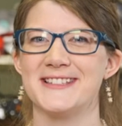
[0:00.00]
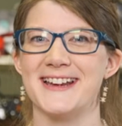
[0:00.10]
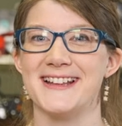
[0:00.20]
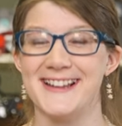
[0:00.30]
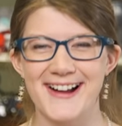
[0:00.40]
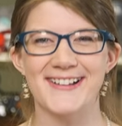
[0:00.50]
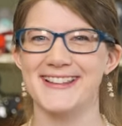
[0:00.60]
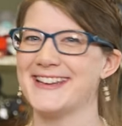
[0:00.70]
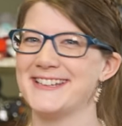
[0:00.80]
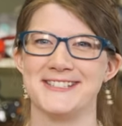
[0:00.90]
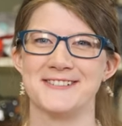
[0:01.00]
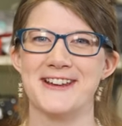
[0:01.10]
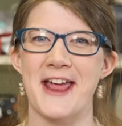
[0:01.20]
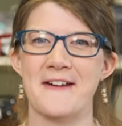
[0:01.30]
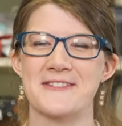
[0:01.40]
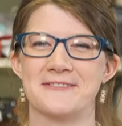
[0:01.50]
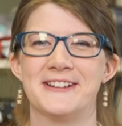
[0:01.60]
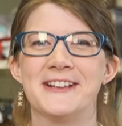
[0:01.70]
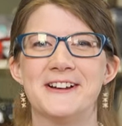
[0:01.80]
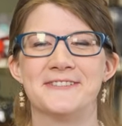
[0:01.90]
then golly, do we have the
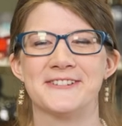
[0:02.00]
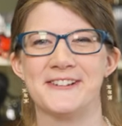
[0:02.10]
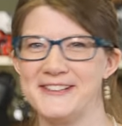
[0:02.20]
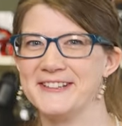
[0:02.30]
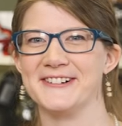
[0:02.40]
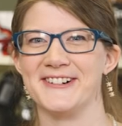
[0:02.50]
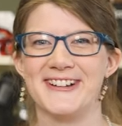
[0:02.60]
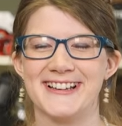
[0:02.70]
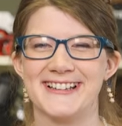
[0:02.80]
video for you.